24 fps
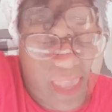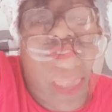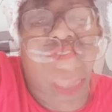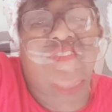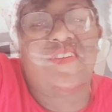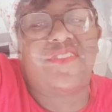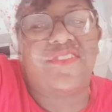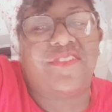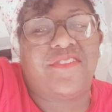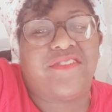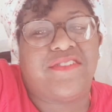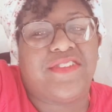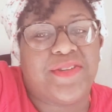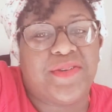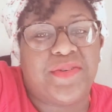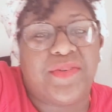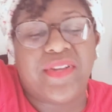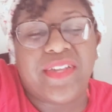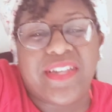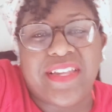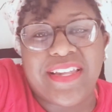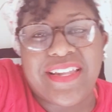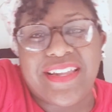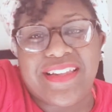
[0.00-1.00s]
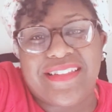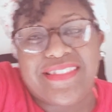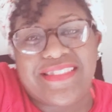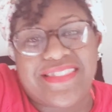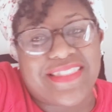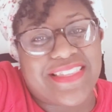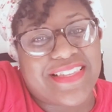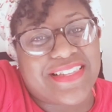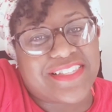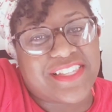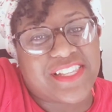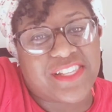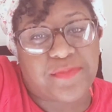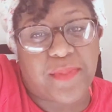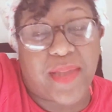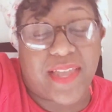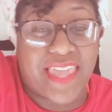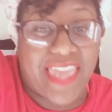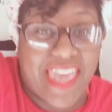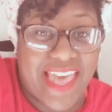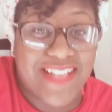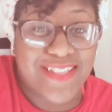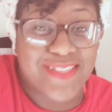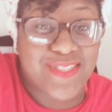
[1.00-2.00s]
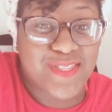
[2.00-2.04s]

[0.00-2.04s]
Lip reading: Without further ado, this is my cat